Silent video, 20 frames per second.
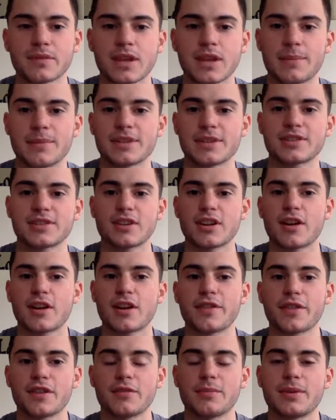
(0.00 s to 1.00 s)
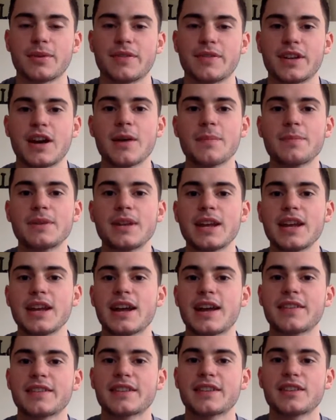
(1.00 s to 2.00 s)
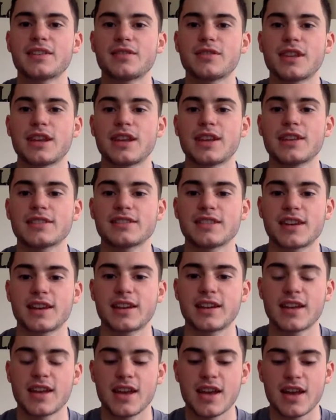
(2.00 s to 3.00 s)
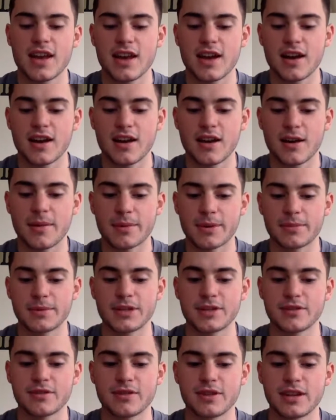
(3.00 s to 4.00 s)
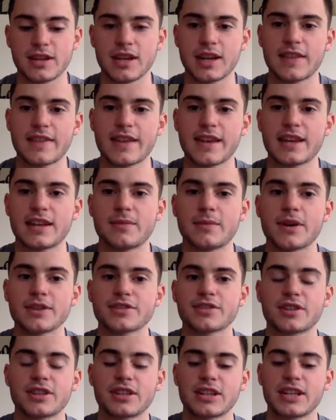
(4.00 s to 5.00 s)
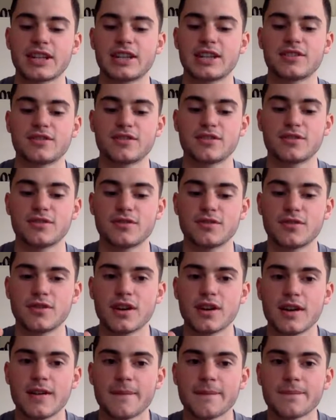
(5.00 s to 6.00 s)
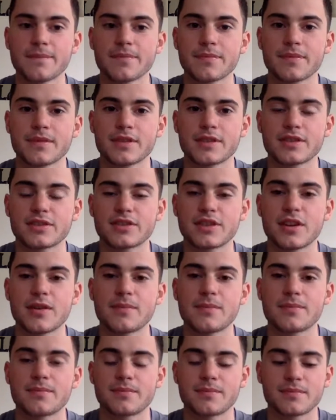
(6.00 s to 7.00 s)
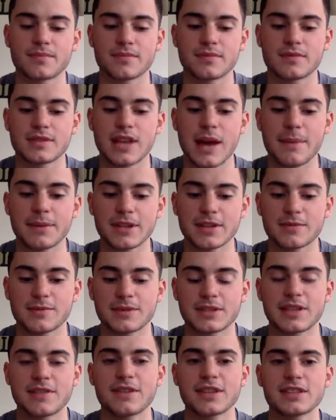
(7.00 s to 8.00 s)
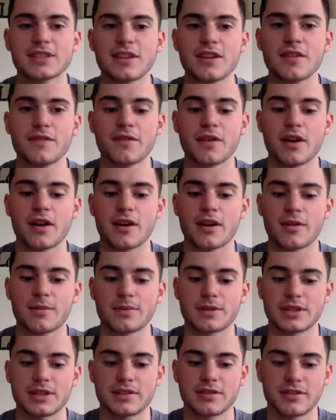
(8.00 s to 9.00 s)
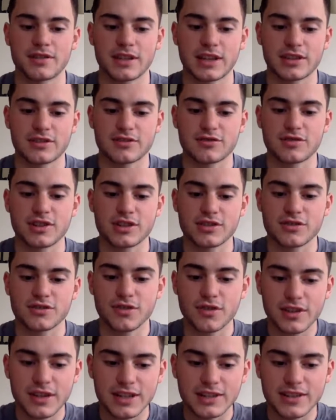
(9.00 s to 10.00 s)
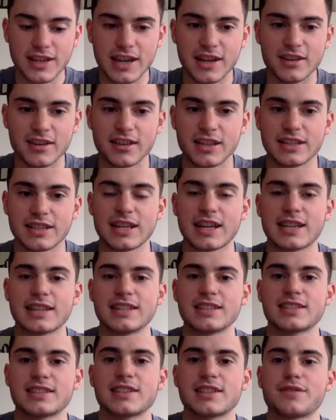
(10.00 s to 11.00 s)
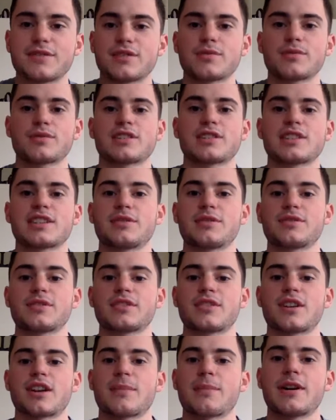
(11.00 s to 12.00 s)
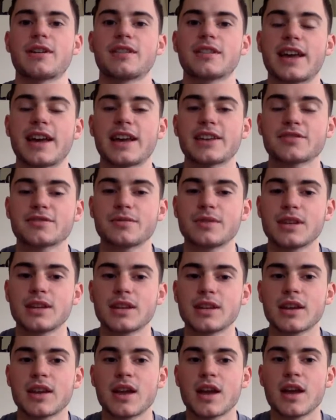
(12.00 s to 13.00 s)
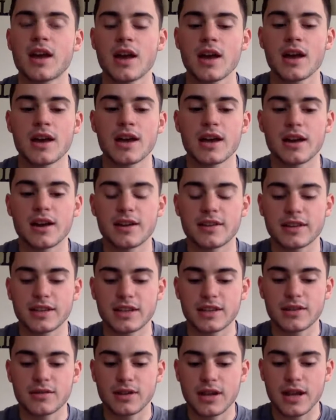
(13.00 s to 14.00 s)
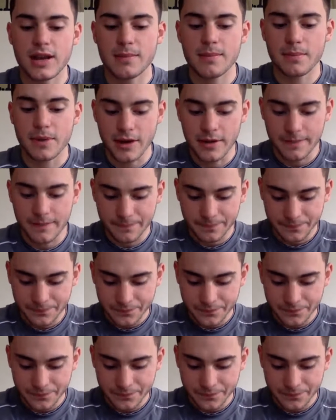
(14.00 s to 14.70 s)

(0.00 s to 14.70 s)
going to start off with a little bit of an update on the Q&As that I'm going to be doing, and then I'm also going to get into some topic-specific stuff, particularly like stretch shortening cycle and tendon stiffness, which I said I was going to talk about last week in the Q&A. But